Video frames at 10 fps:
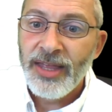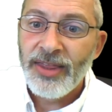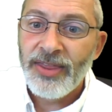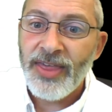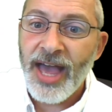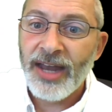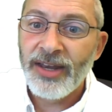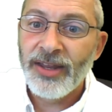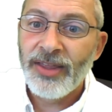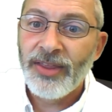
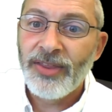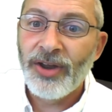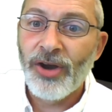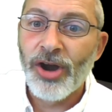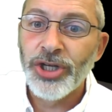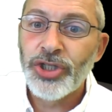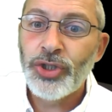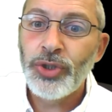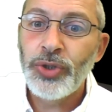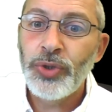that there are
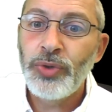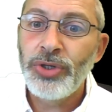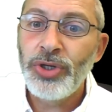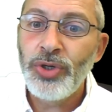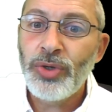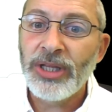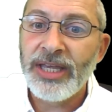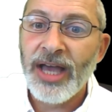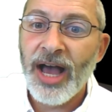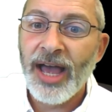two
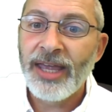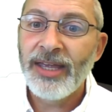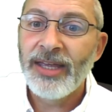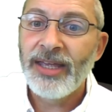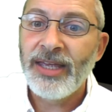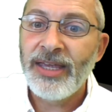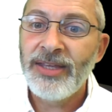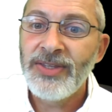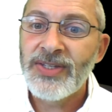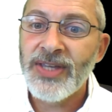nuclei
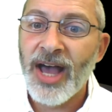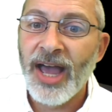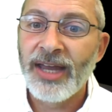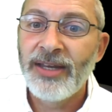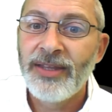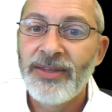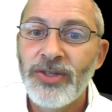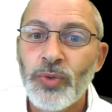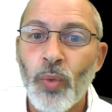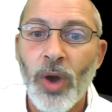inside
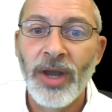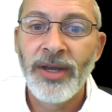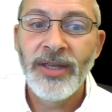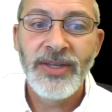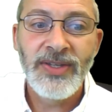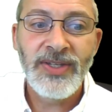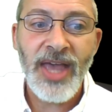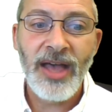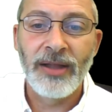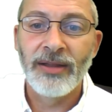this one
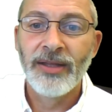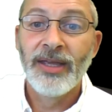cell,